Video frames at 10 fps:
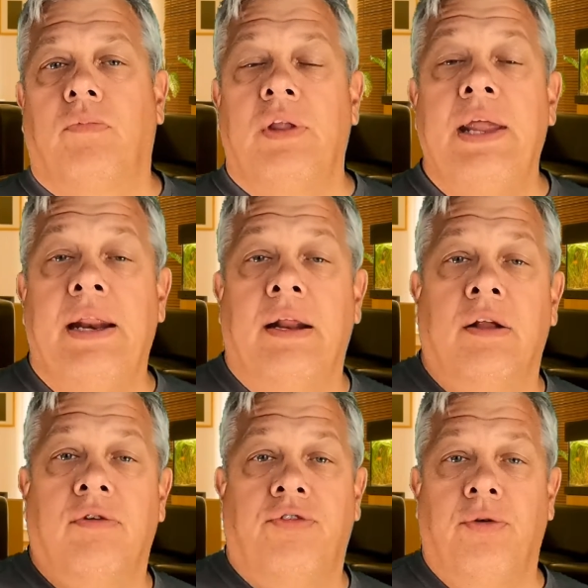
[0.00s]
needed
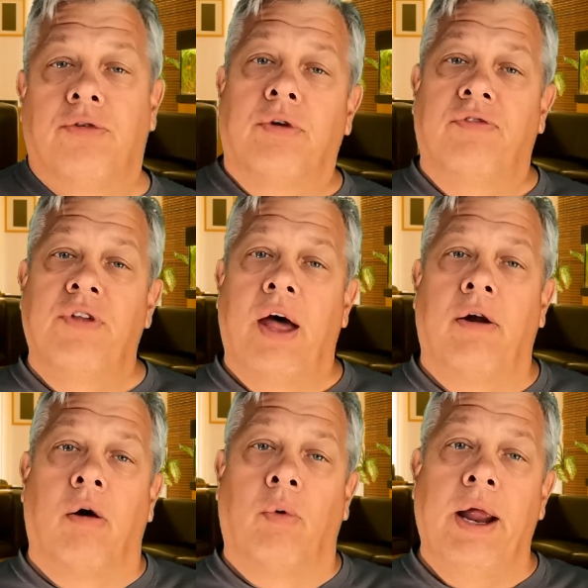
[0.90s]
in the future, if not
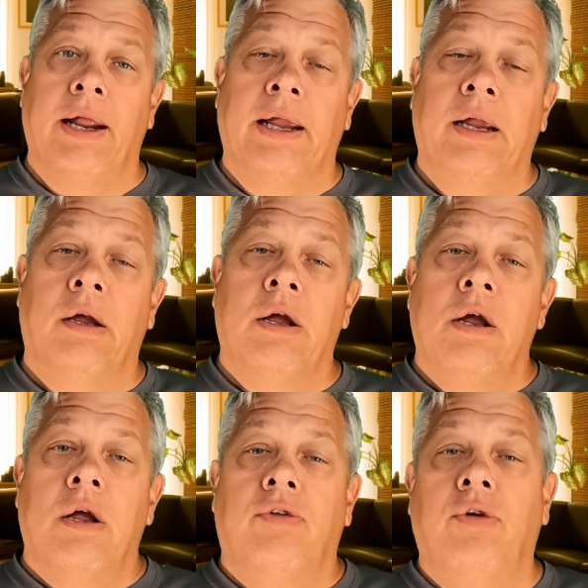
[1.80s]
already,
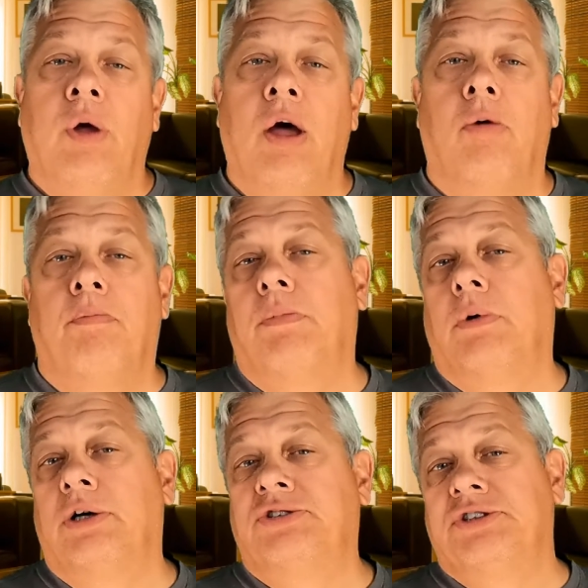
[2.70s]
to help
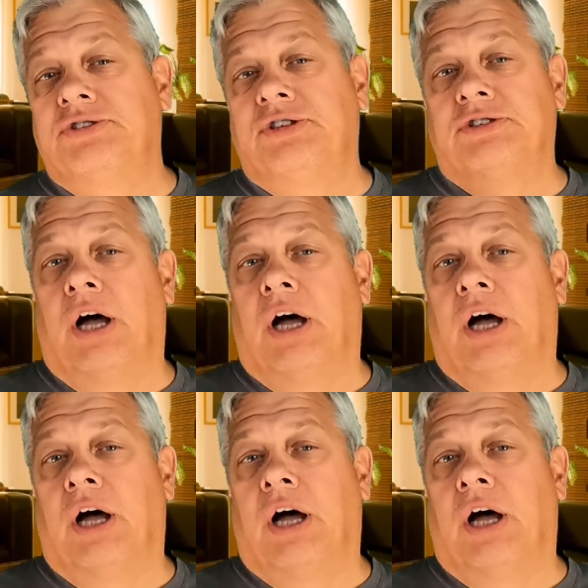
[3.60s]
assist the